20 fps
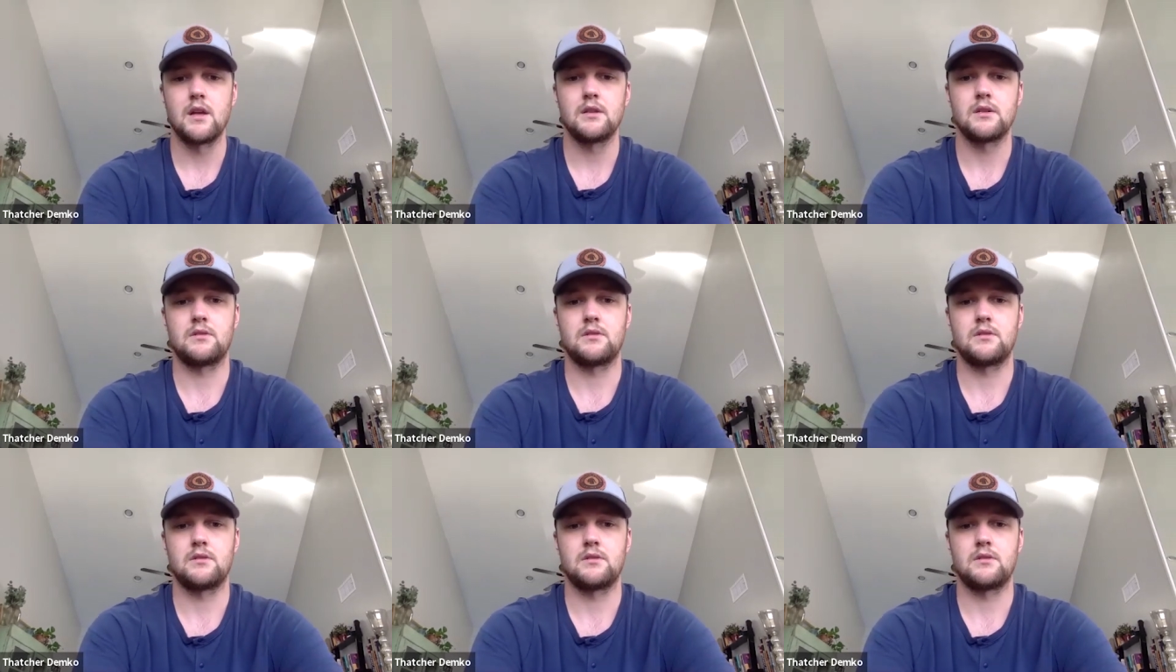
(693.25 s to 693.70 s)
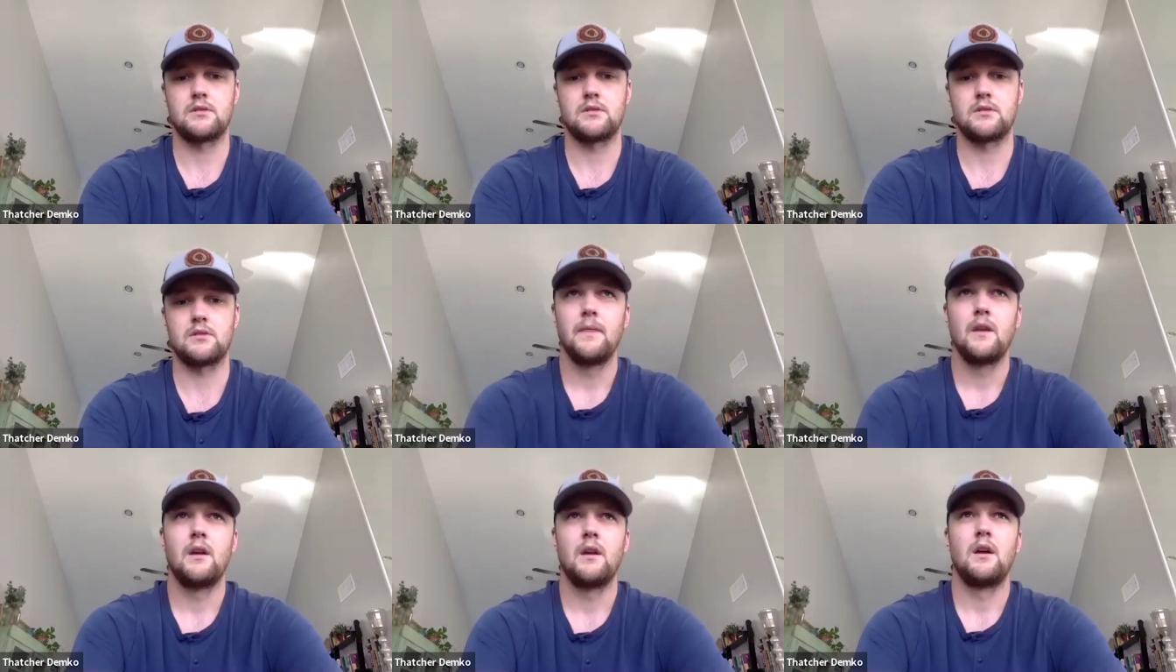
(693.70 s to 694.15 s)
So,
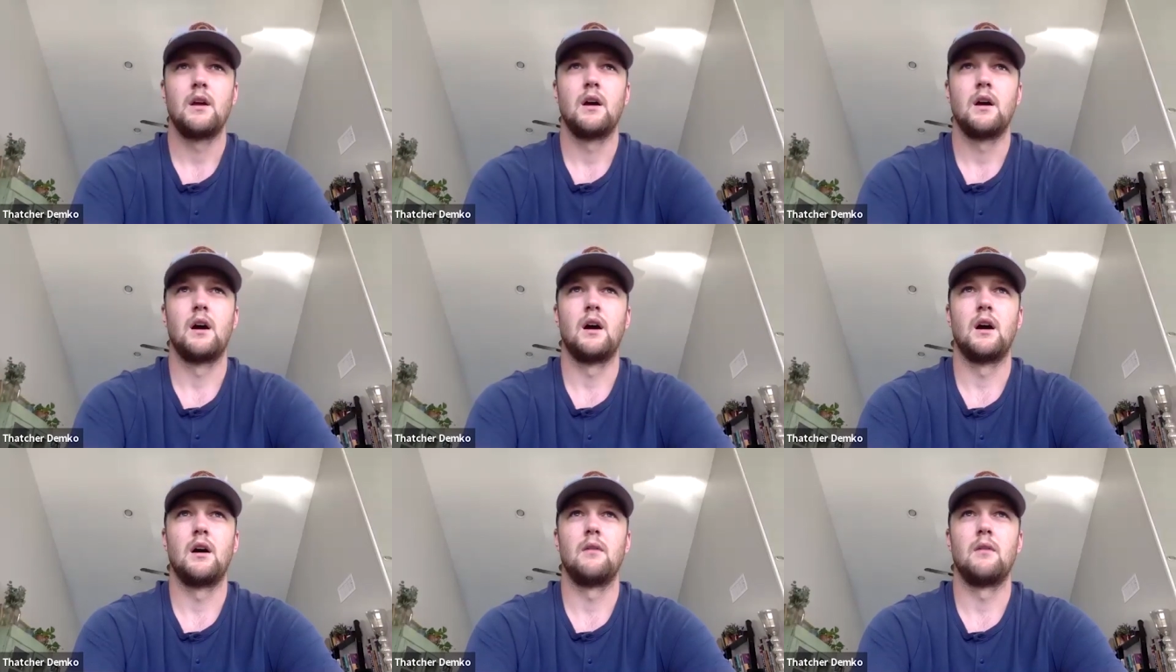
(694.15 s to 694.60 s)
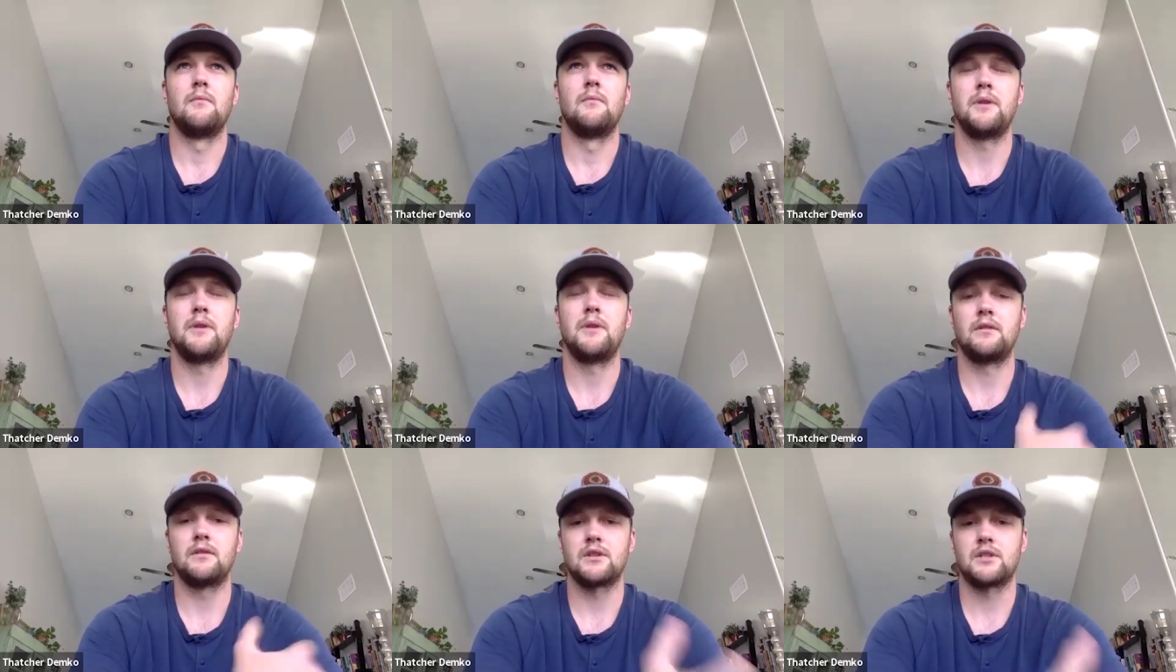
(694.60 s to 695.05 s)
um,
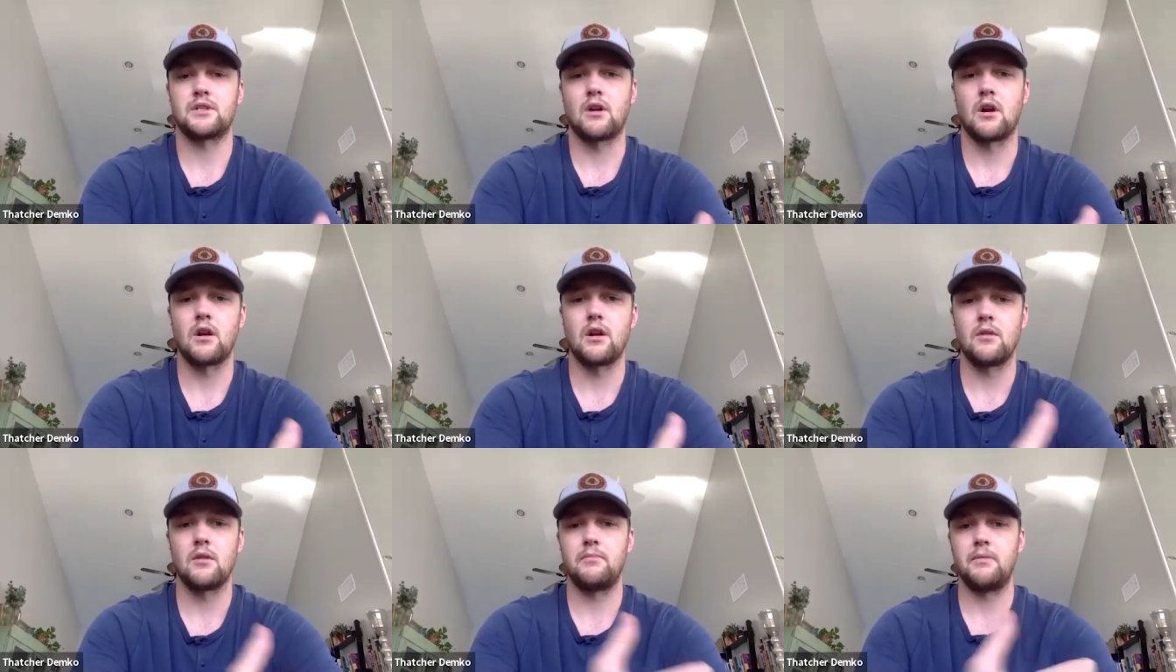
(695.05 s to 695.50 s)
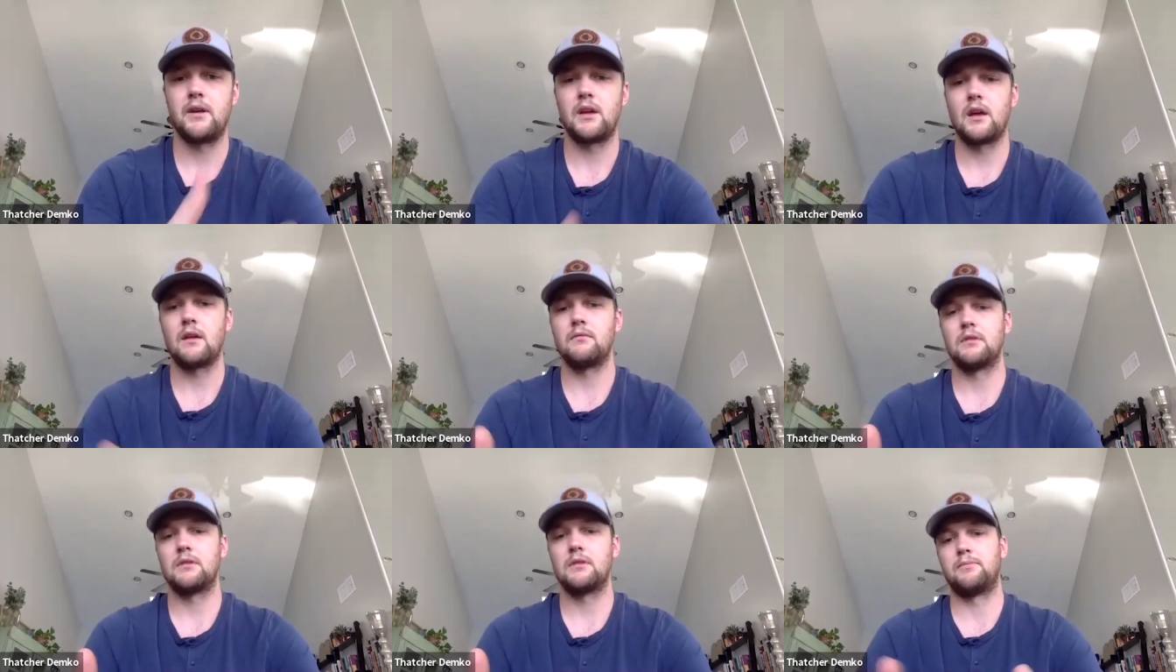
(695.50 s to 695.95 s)
being the starter, being
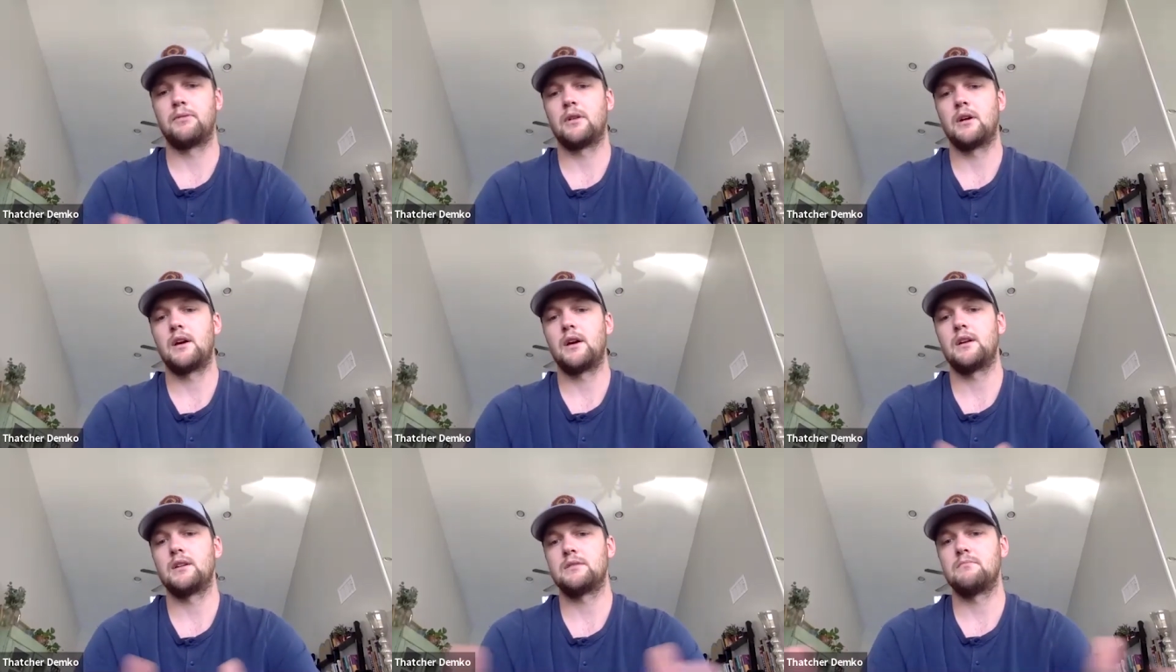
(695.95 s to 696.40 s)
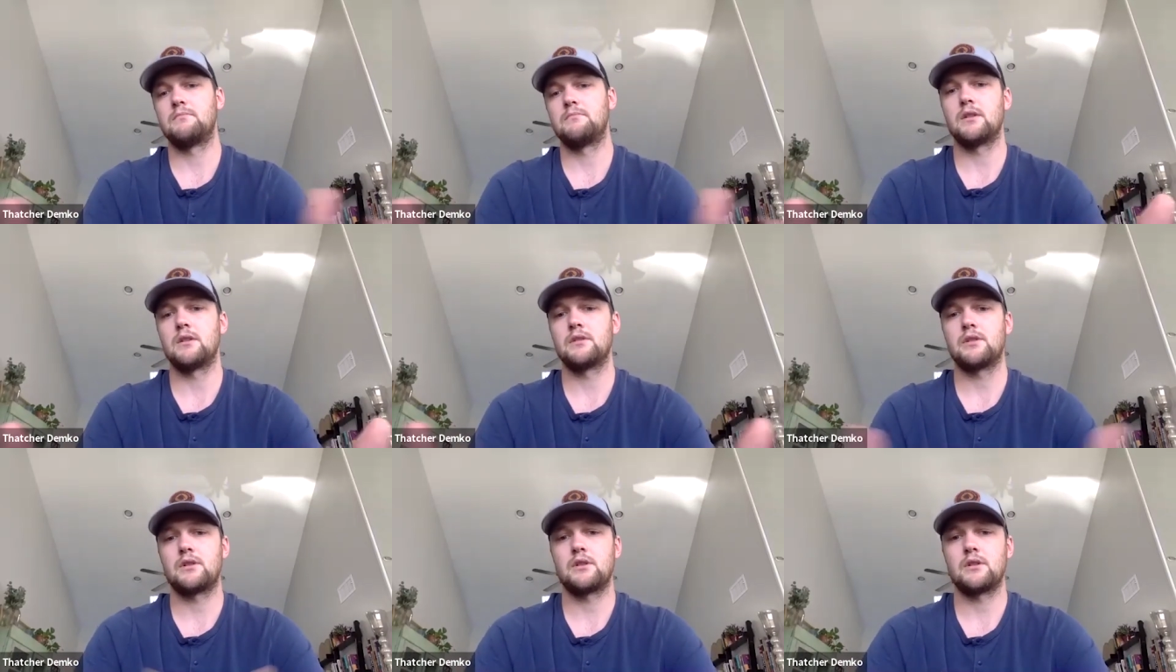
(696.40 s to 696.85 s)
able to play as
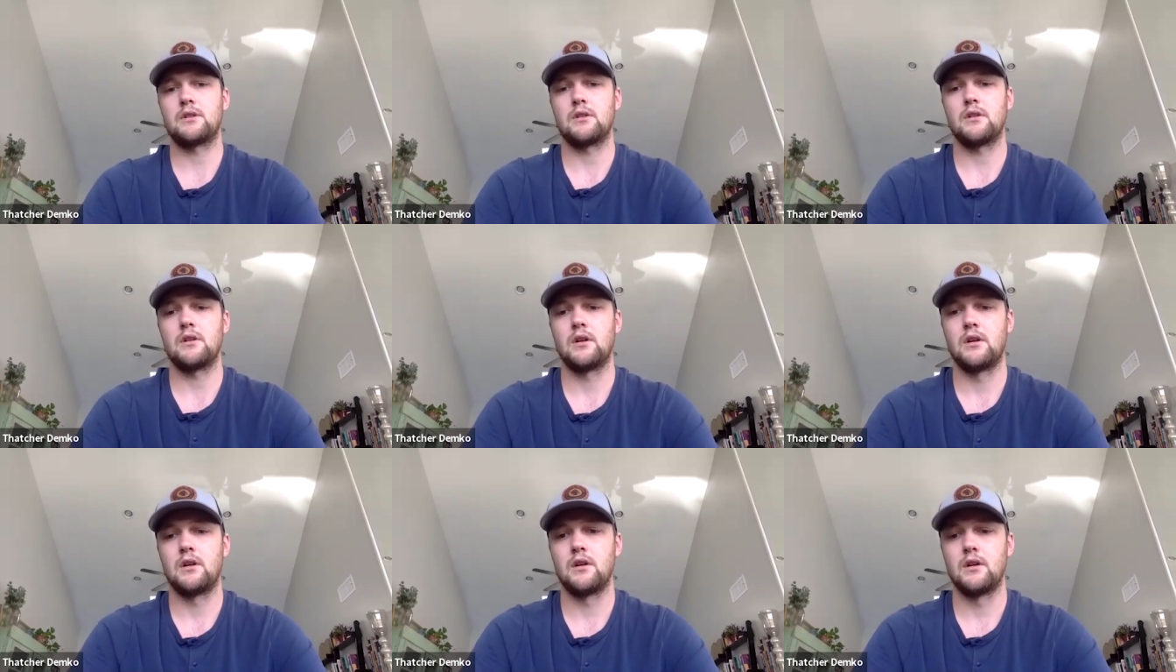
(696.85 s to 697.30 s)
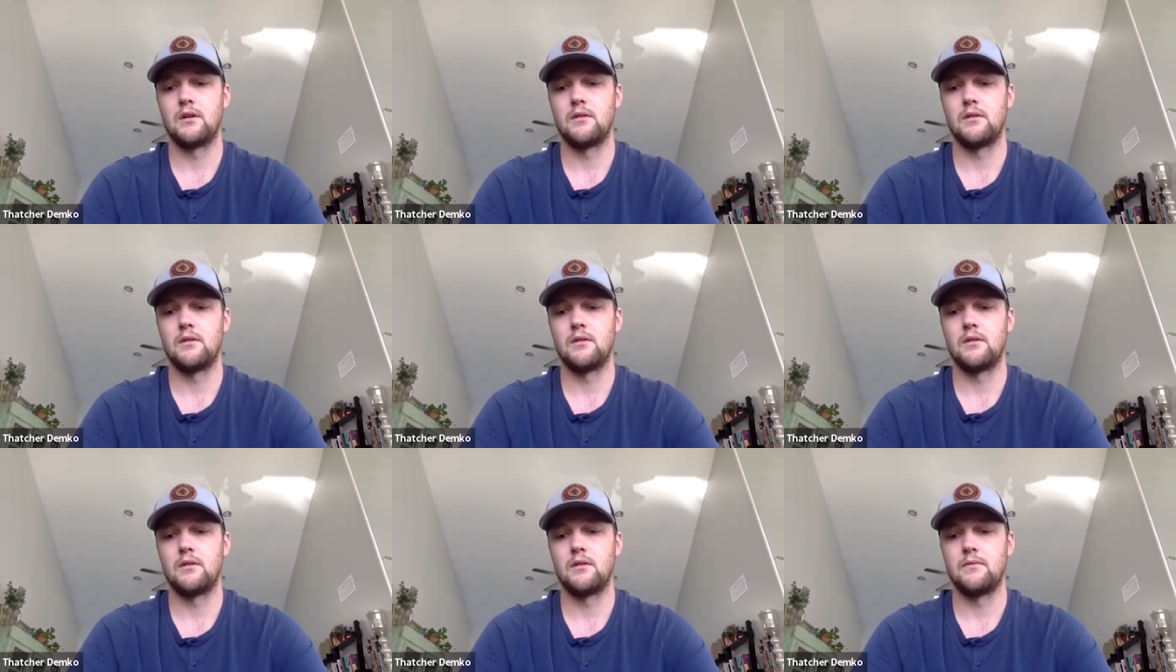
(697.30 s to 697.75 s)
much
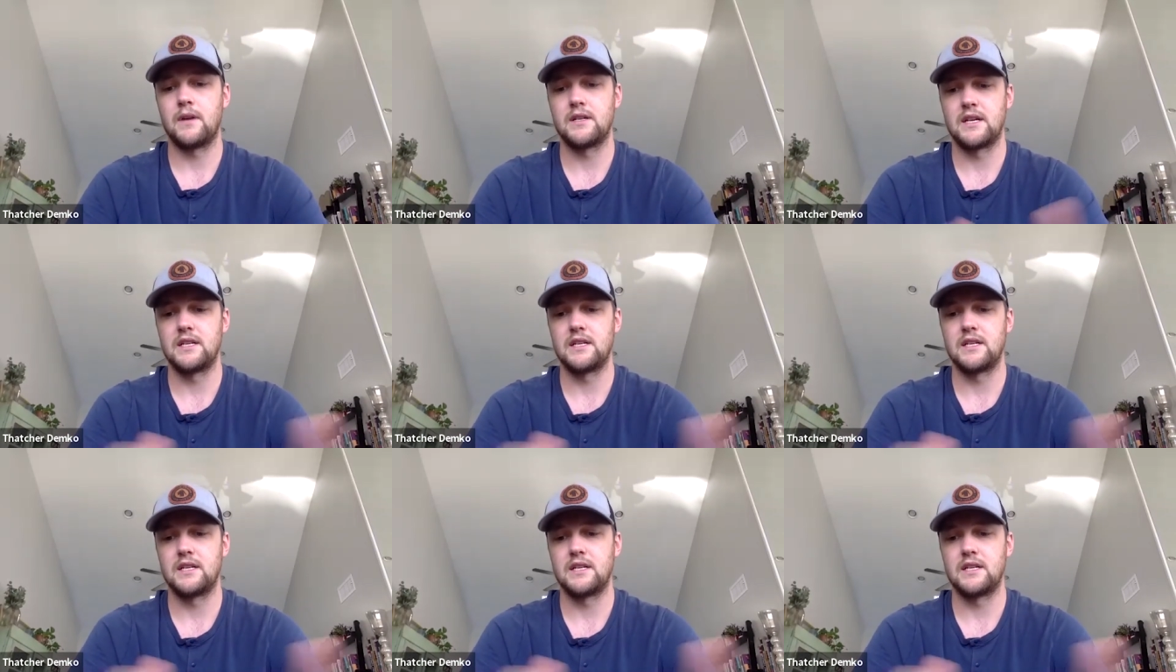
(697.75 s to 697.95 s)
um,